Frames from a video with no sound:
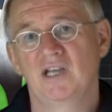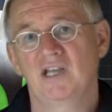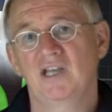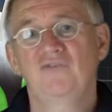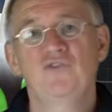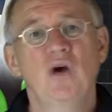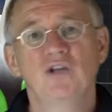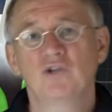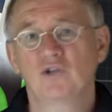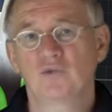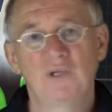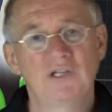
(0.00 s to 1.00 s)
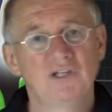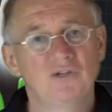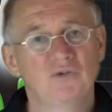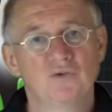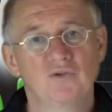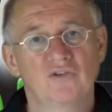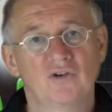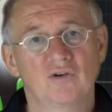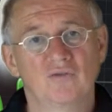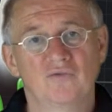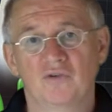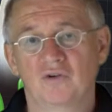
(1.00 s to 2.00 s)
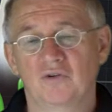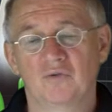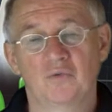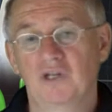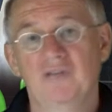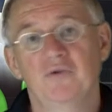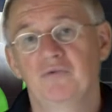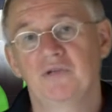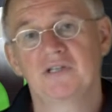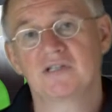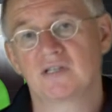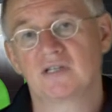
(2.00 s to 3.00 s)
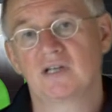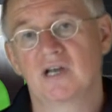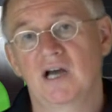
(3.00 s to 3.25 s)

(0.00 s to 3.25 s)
If you are not willing to do so for whatever reason,